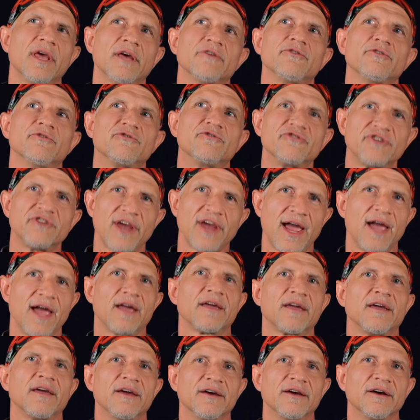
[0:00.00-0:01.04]
to
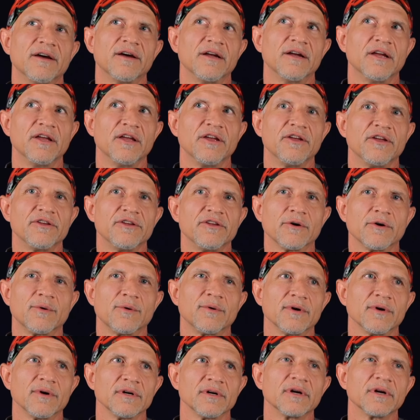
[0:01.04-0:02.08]
check
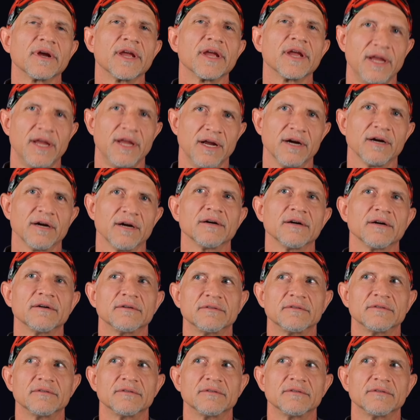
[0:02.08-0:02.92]
your gear